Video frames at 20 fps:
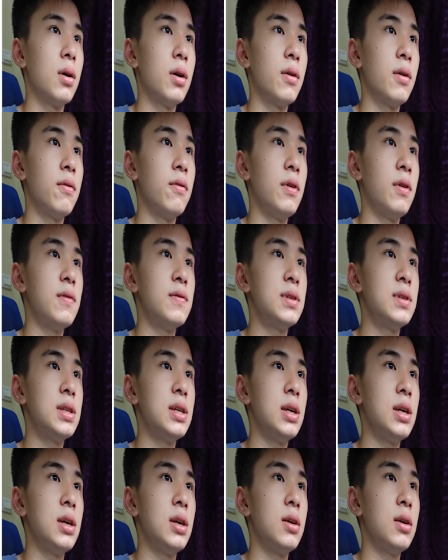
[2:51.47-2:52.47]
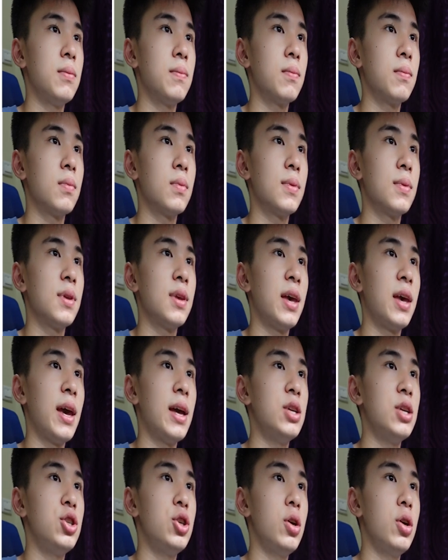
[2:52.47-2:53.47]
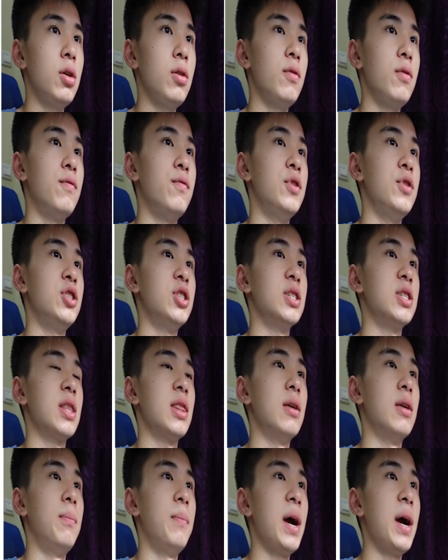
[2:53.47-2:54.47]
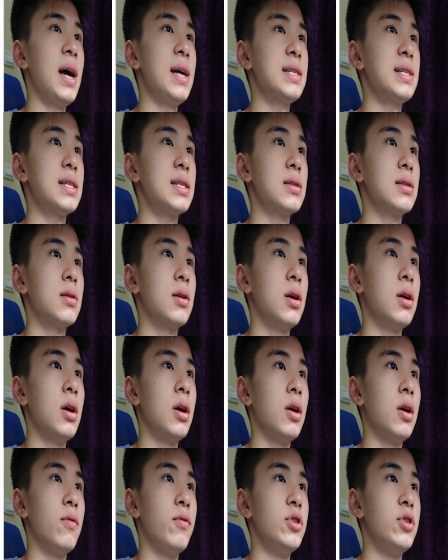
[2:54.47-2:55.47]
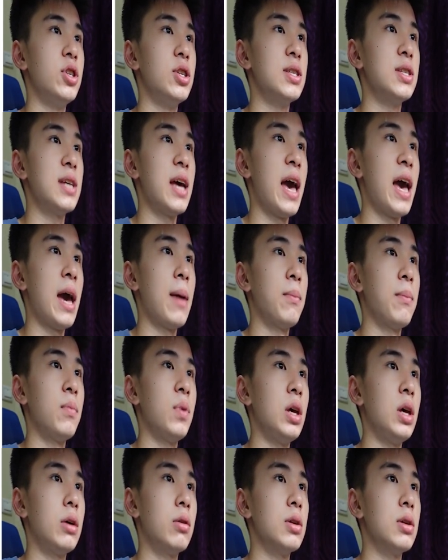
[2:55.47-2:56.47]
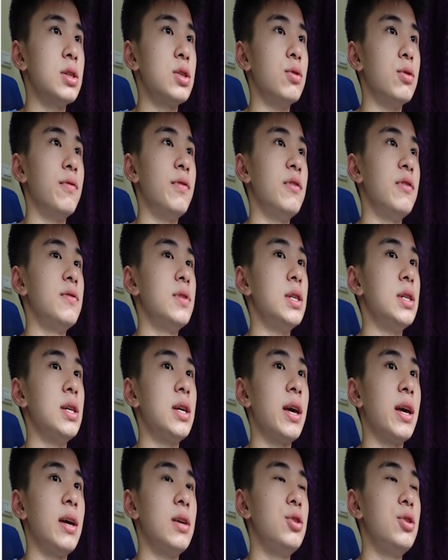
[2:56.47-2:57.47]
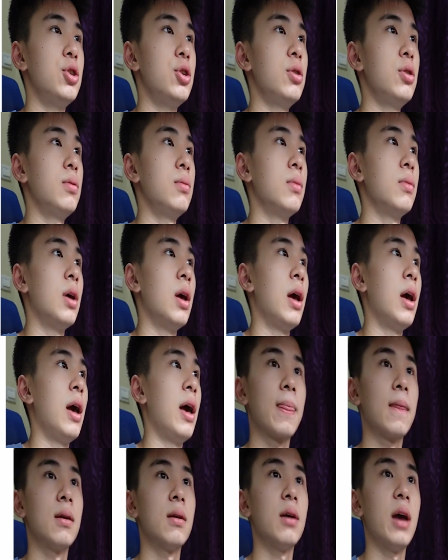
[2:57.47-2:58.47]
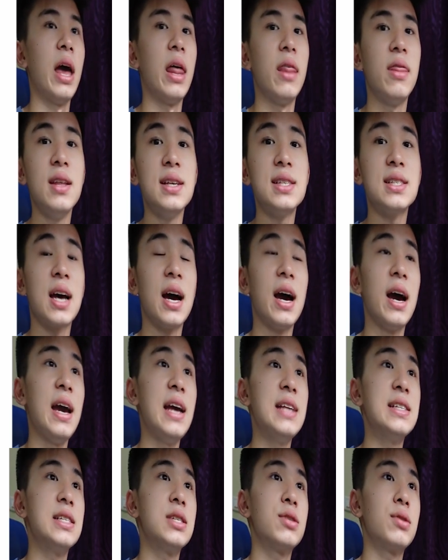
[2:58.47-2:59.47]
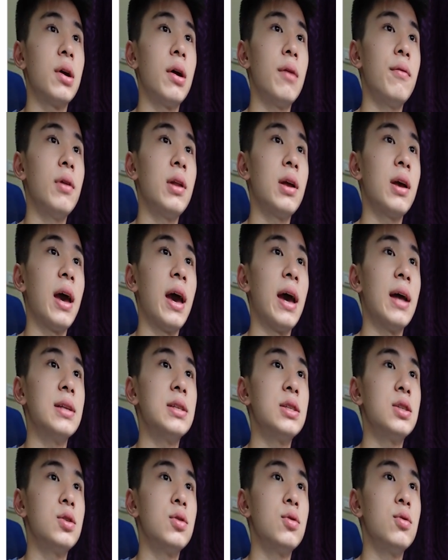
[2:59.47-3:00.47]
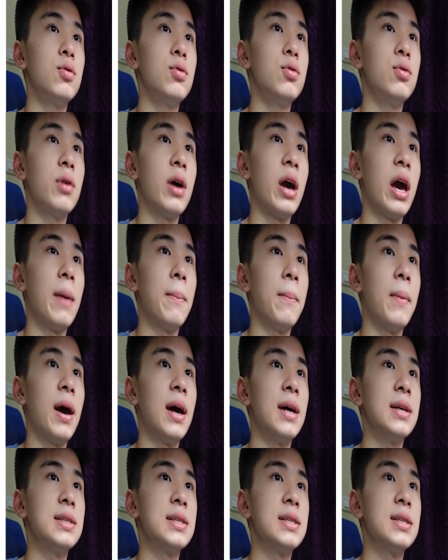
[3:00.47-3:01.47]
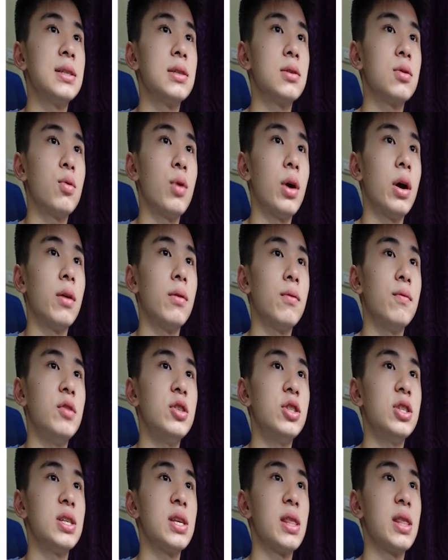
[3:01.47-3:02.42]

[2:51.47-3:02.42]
50 kg, which is the mass, which is m equals to 50 kg. And this car, it is traveling at 2 ms square, which is